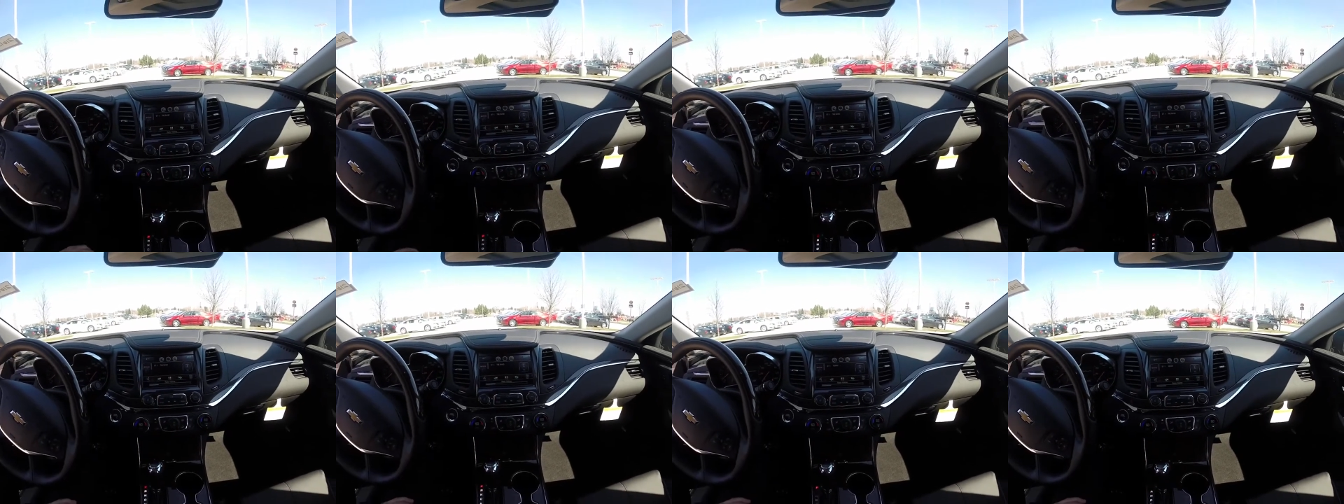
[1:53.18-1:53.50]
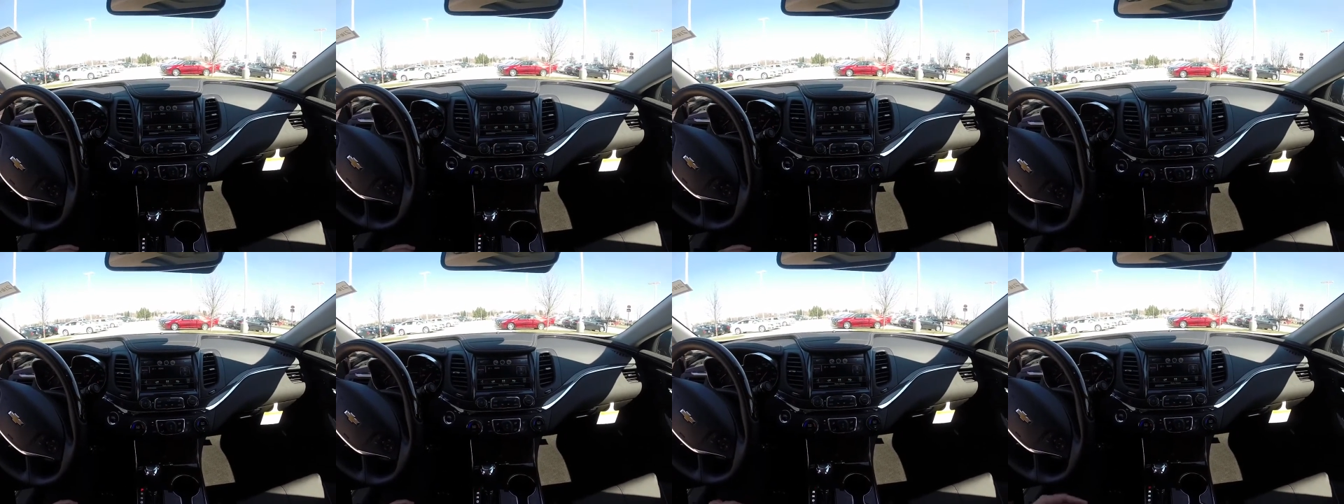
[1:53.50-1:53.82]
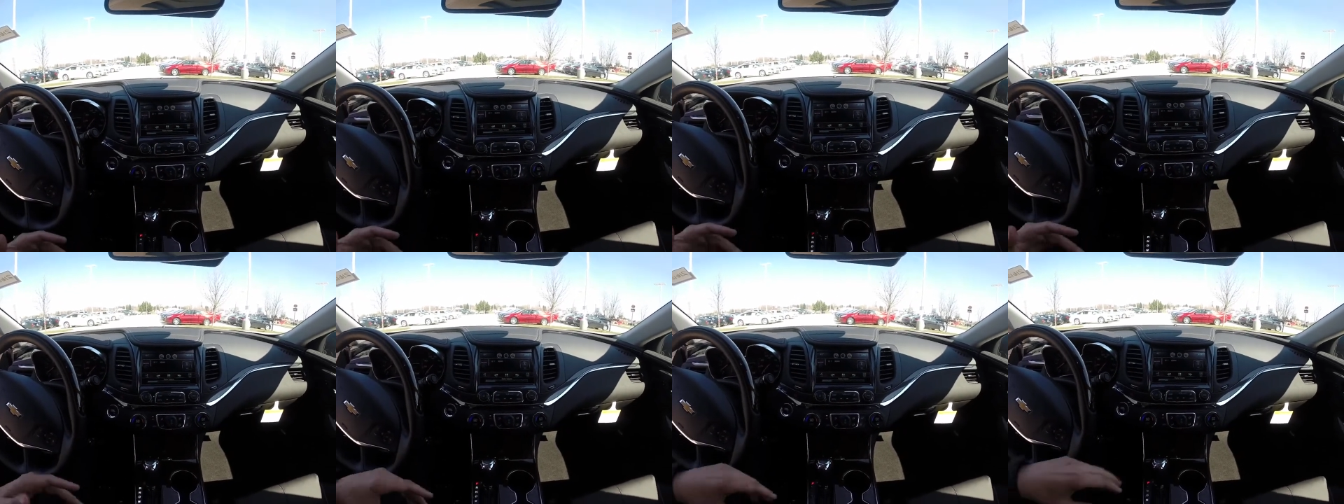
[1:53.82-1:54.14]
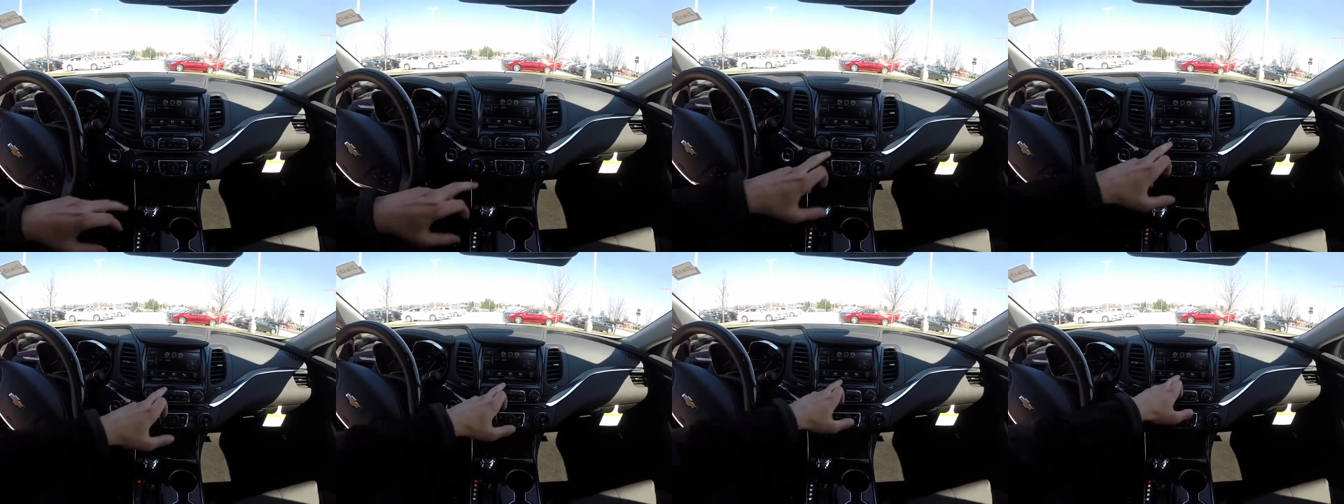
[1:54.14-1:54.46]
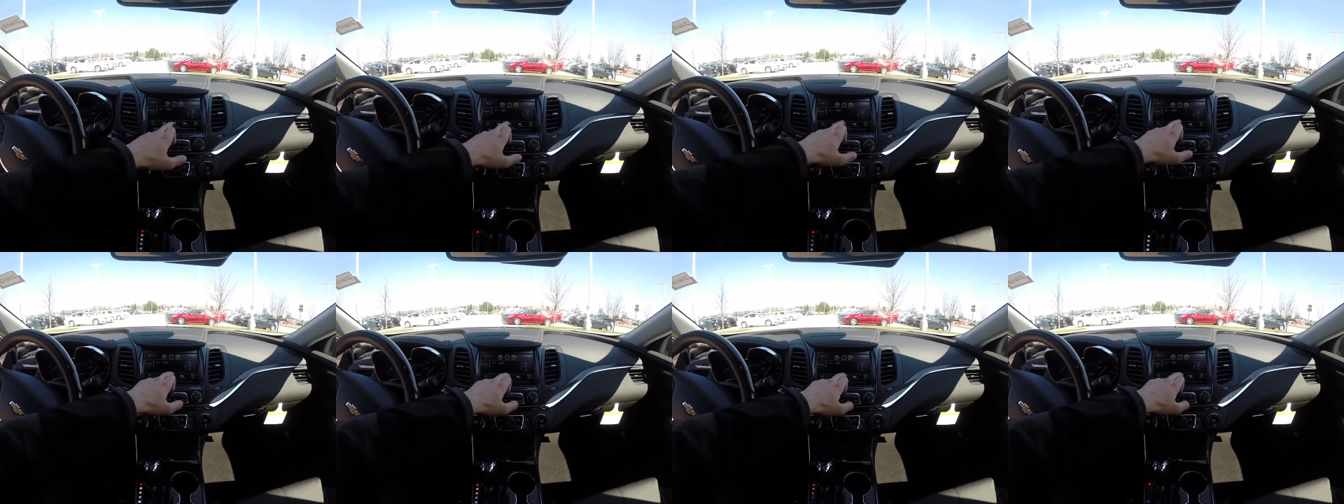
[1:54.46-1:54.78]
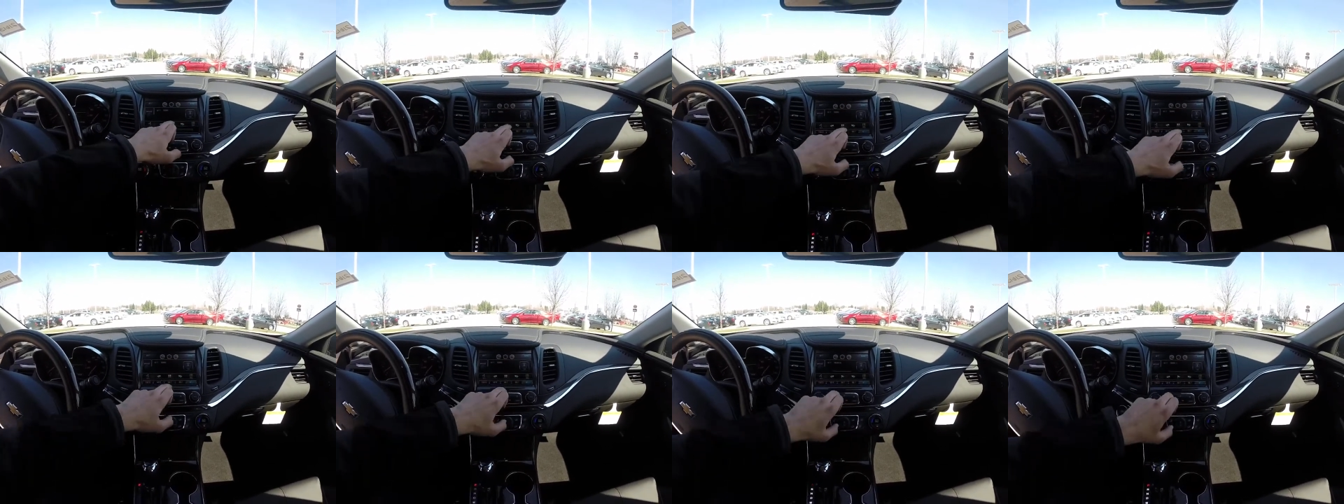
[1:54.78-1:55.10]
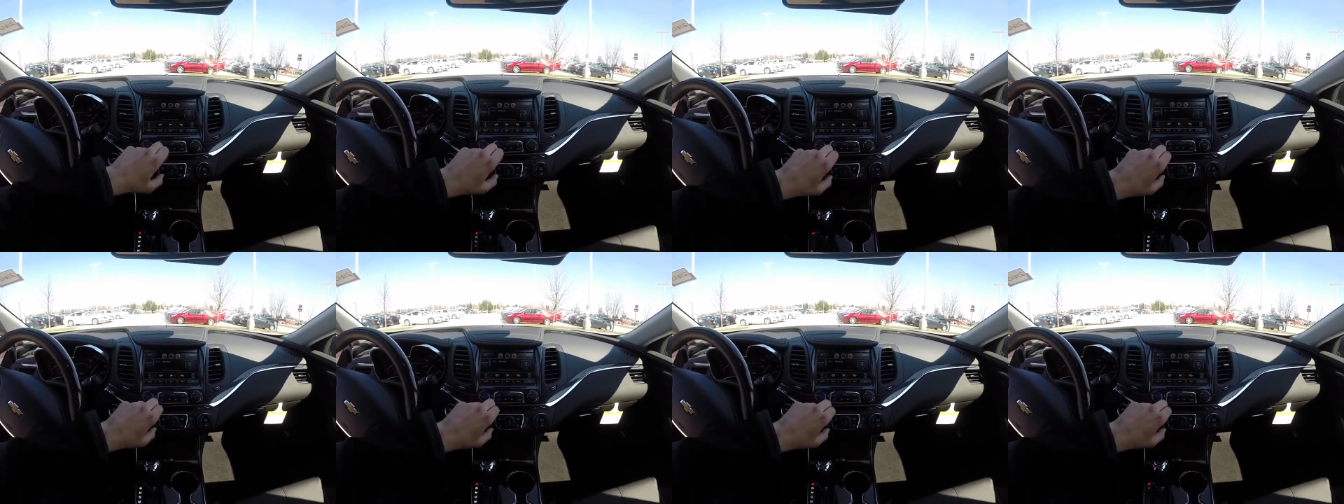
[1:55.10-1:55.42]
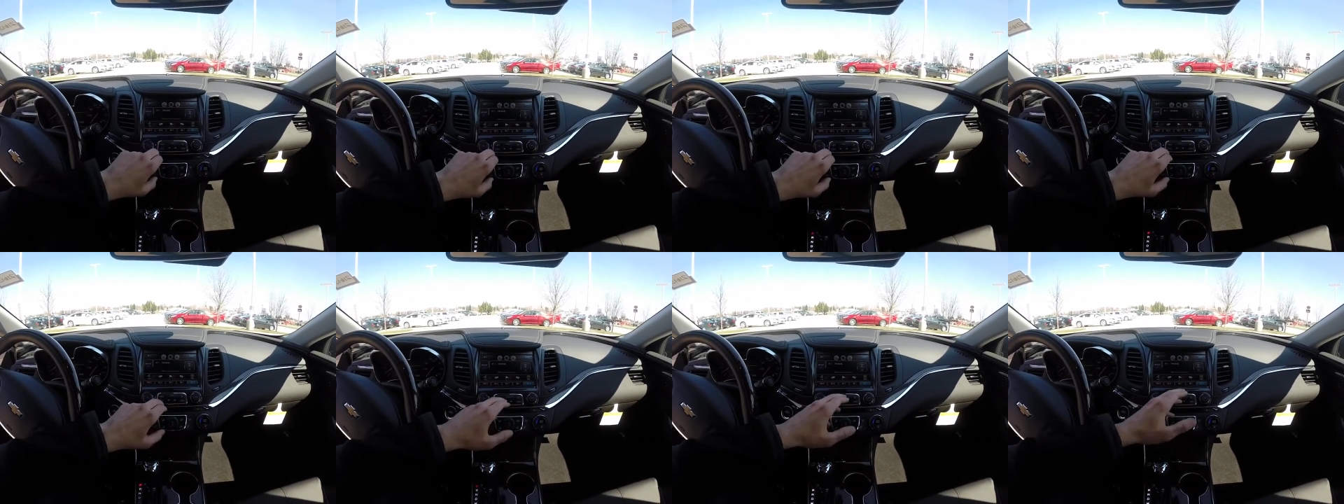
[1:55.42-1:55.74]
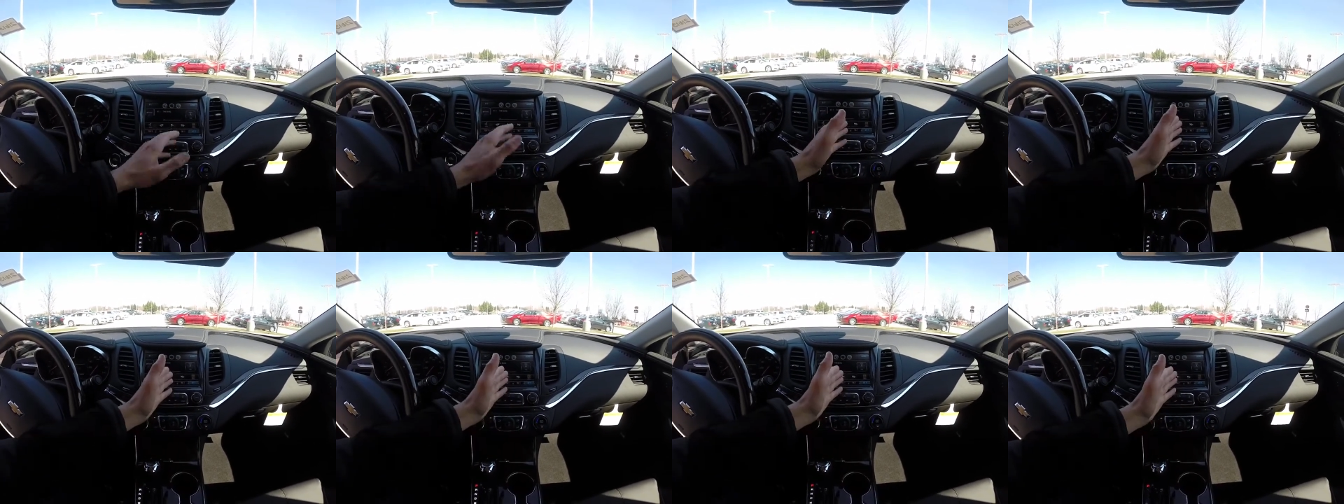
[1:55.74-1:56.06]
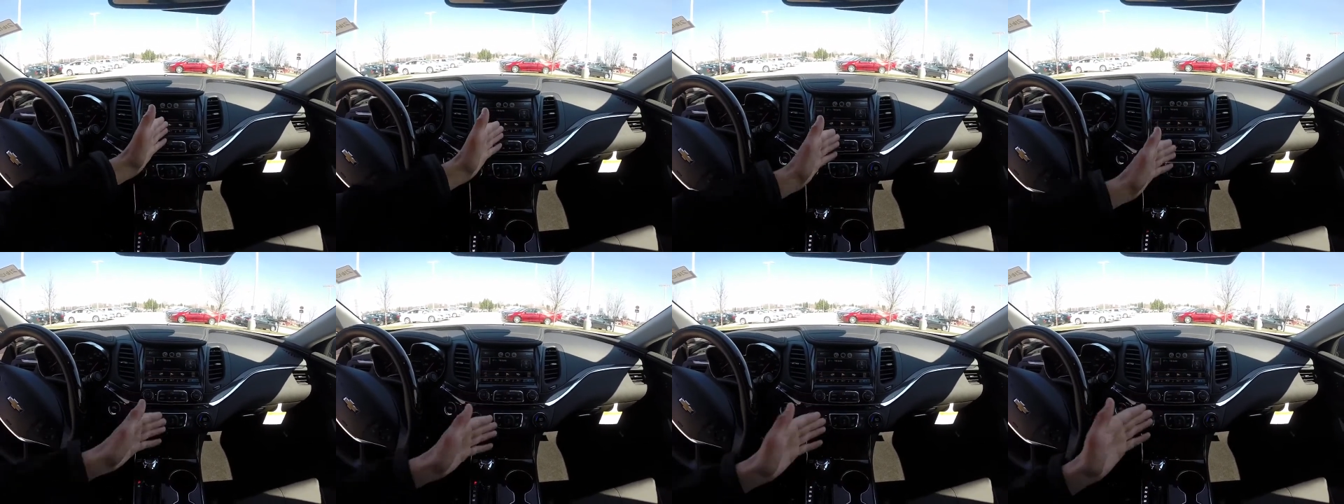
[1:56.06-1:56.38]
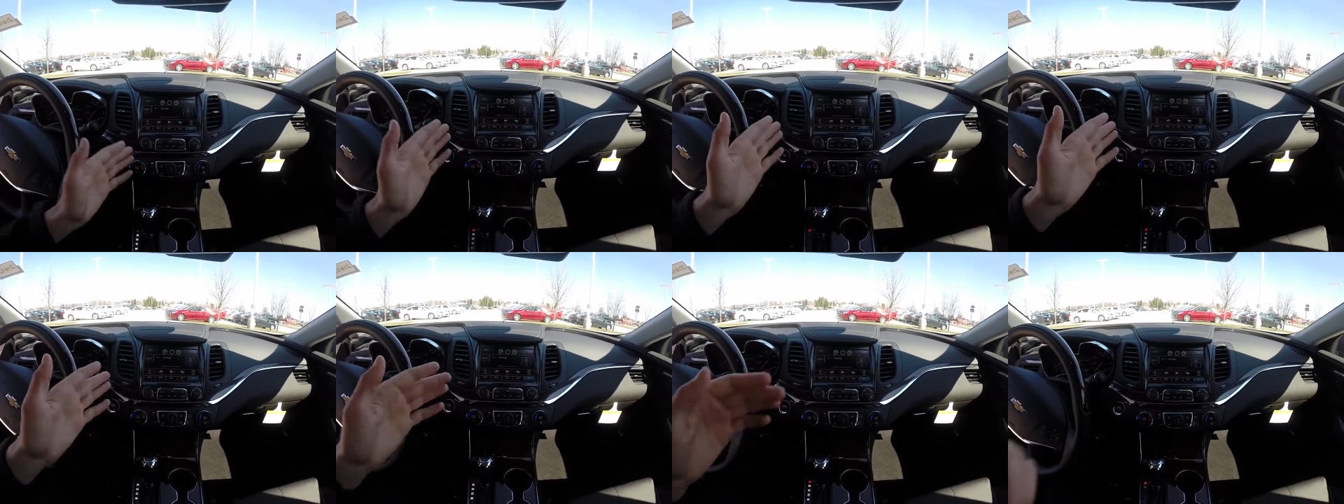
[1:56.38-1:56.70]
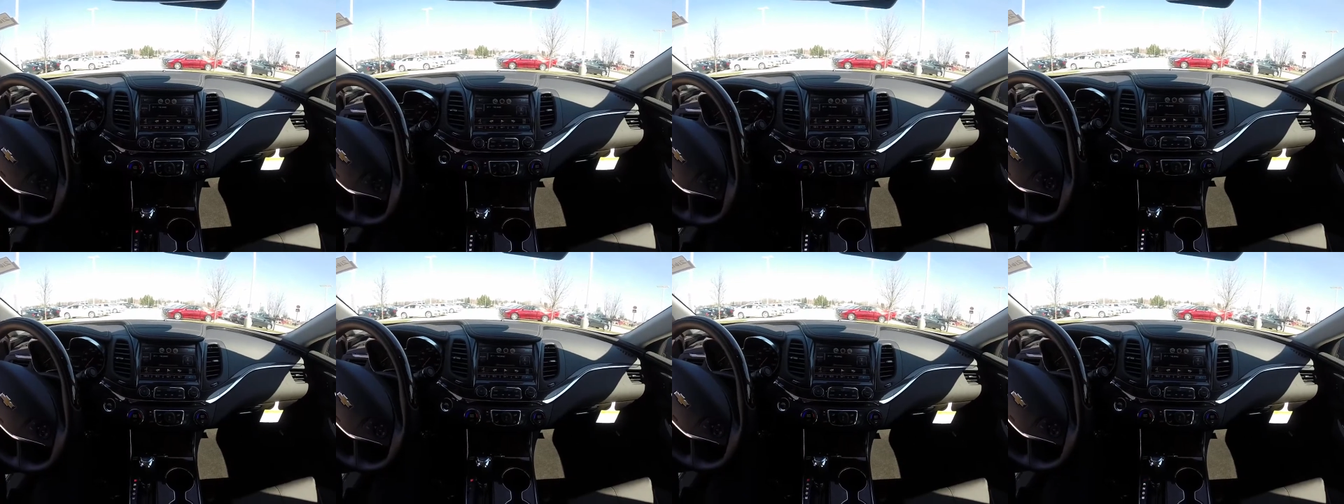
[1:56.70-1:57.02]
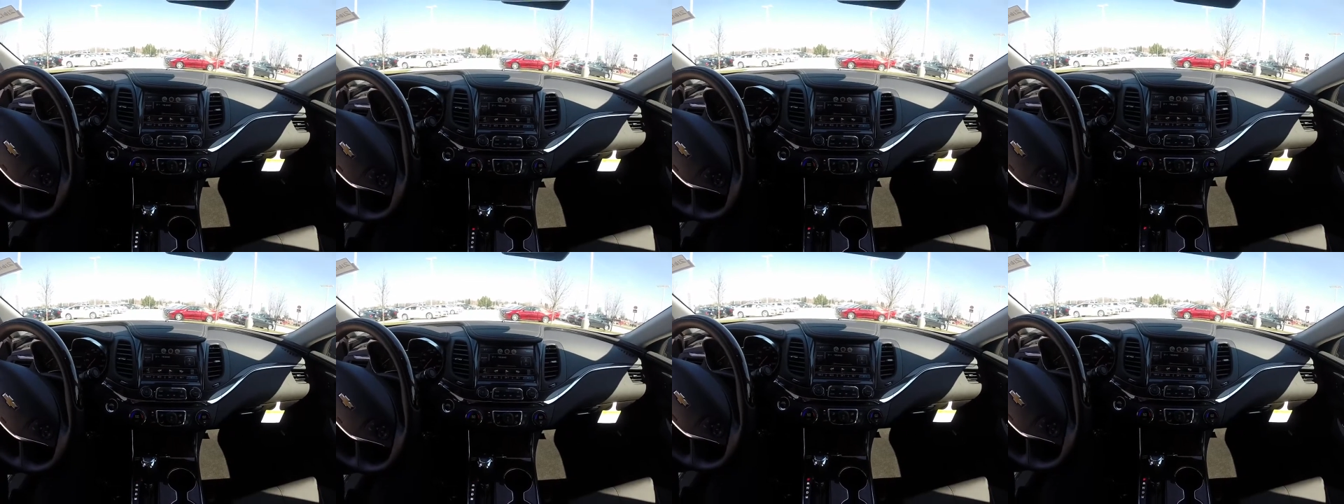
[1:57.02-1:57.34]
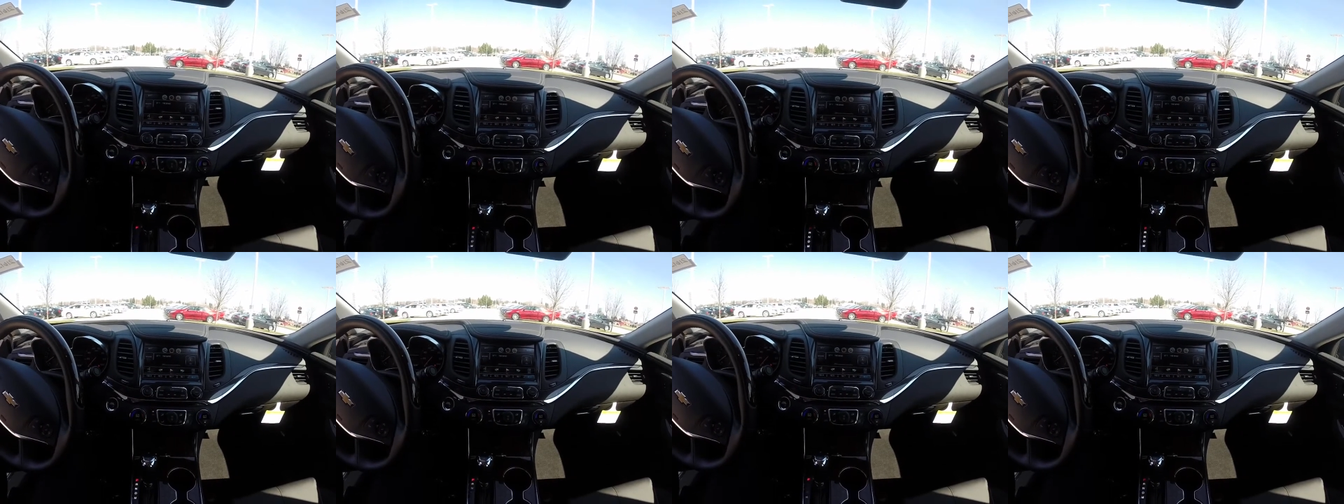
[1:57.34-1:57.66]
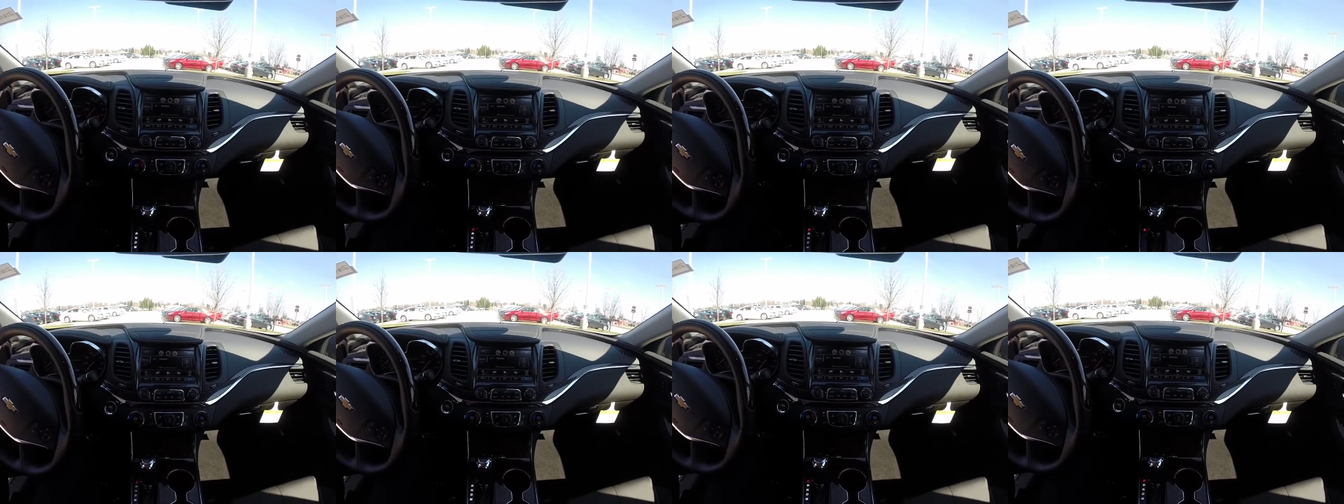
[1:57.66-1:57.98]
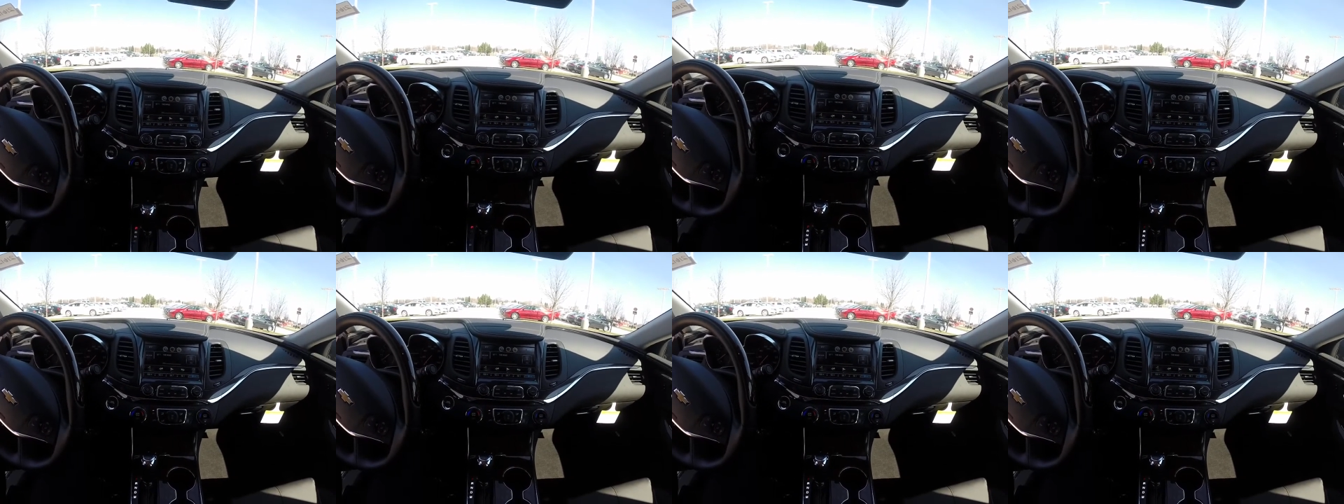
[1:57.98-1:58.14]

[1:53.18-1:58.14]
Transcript: (no speaker visible)